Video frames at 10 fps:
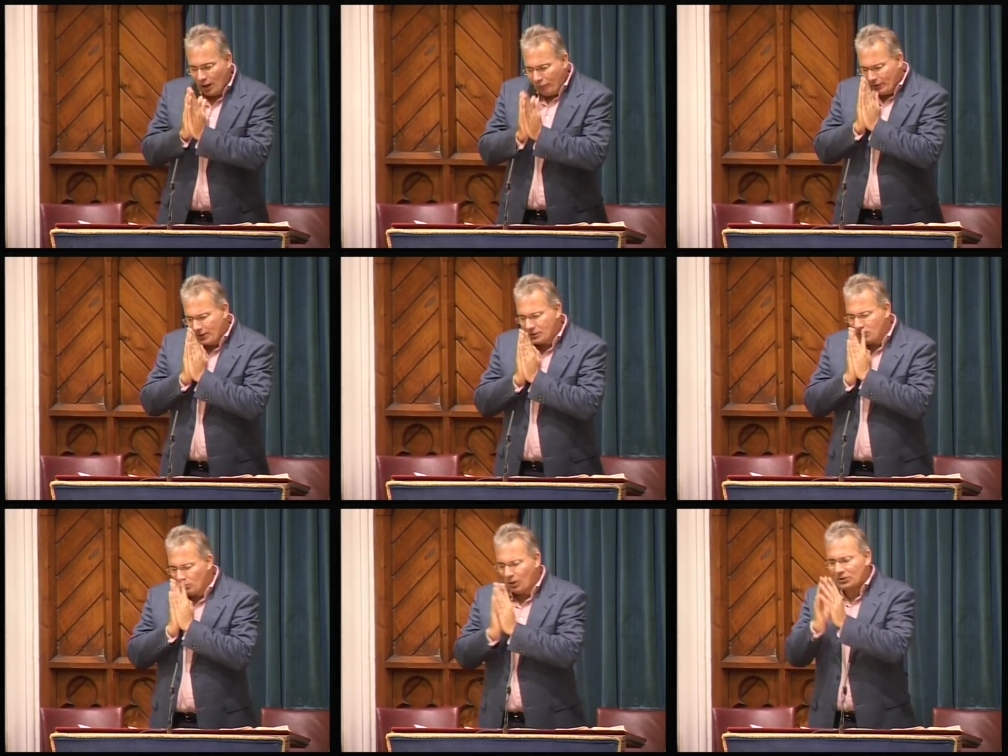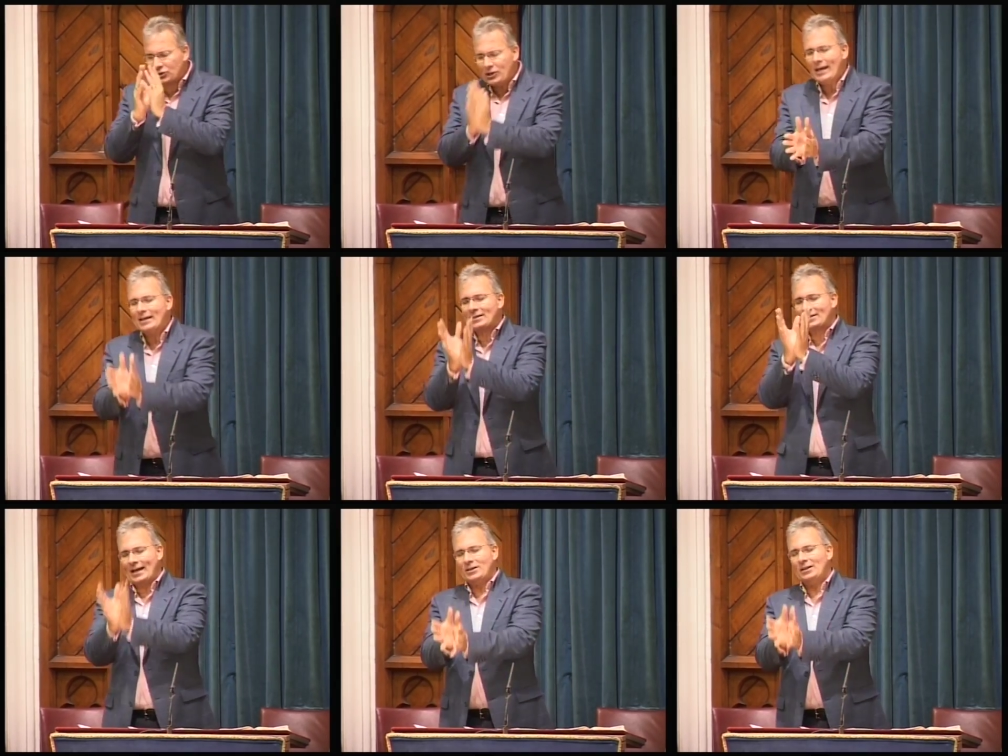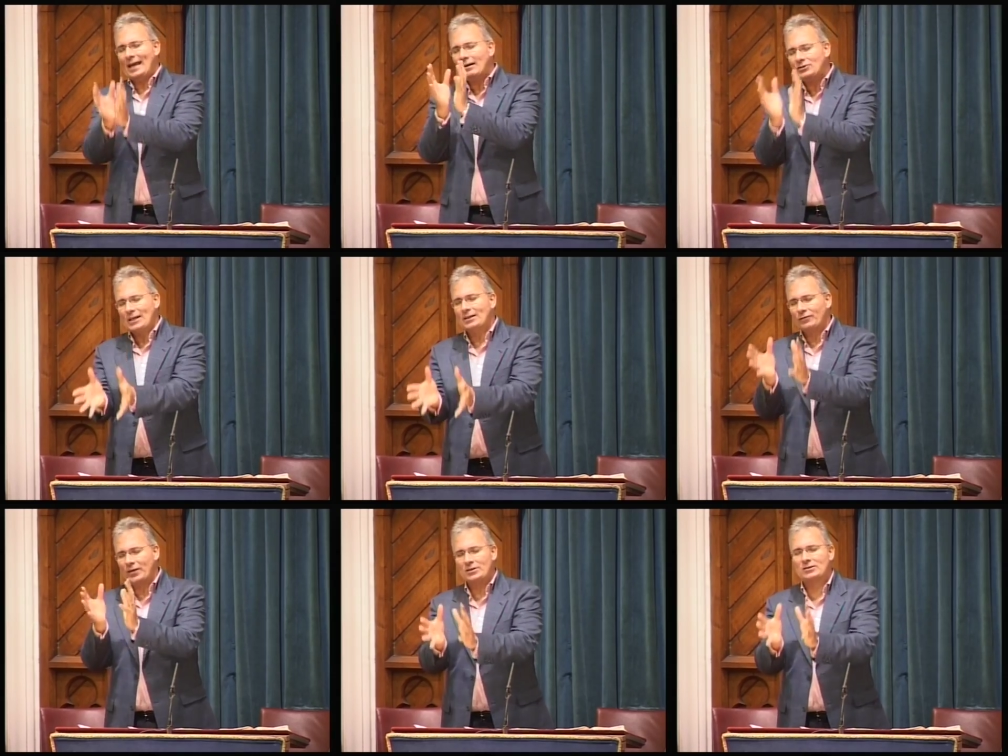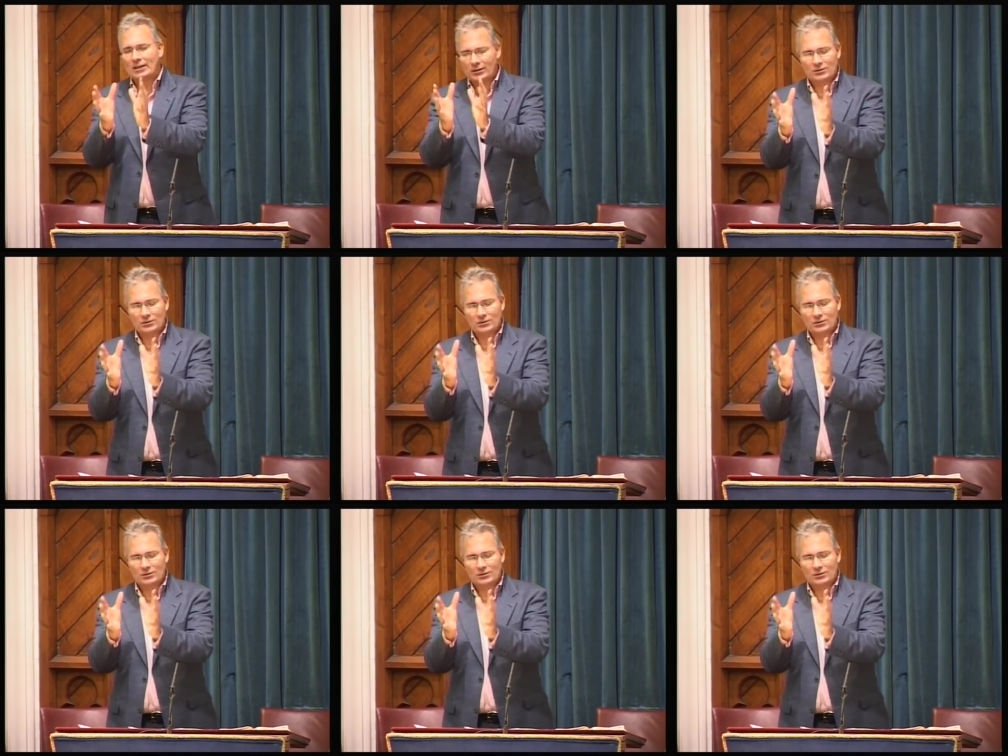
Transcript: offering us what Jake said at the outset of his little